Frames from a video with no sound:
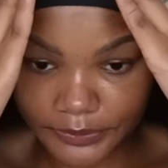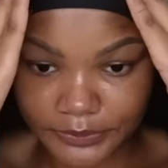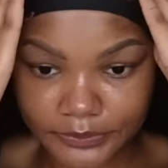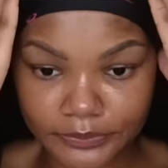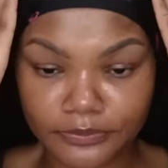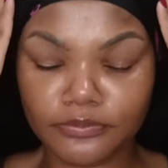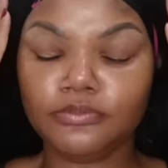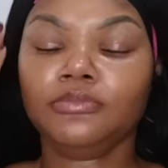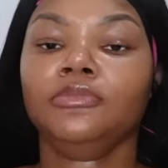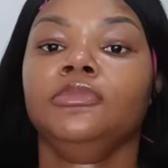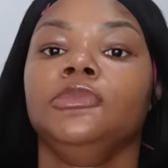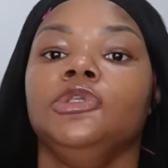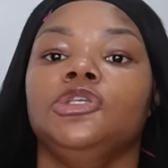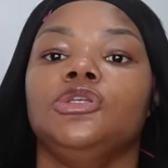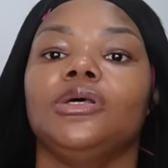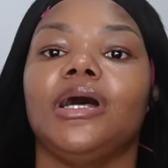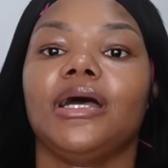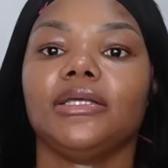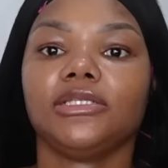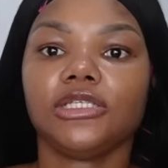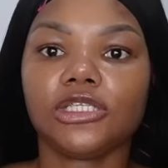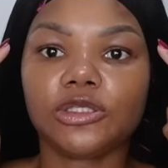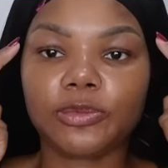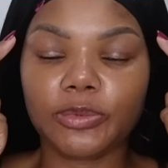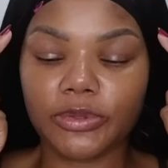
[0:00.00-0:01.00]
So I
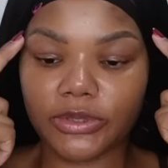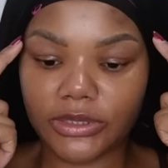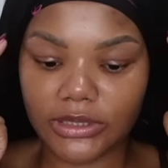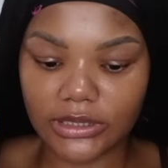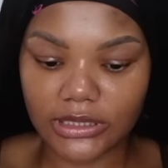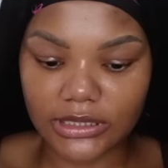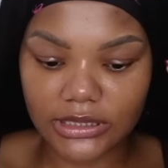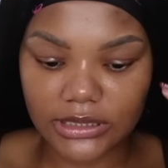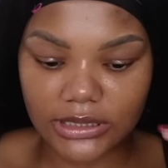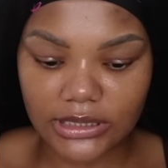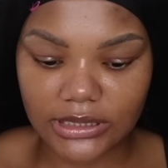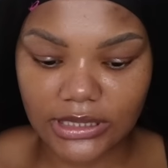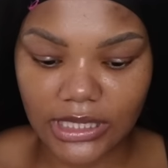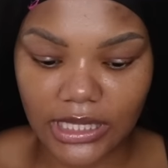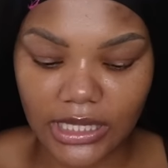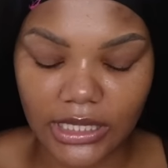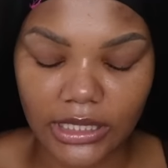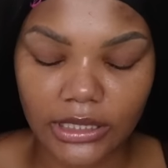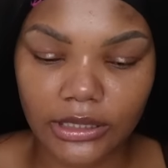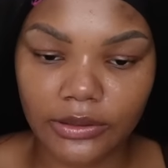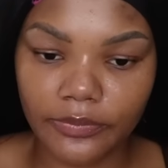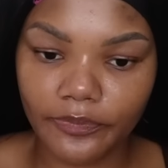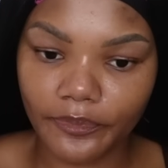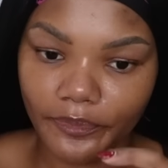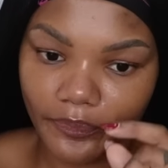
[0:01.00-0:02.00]
just put this
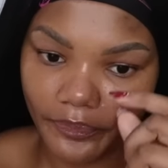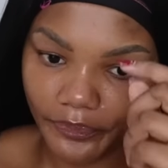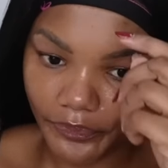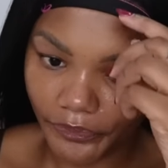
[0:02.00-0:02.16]
thing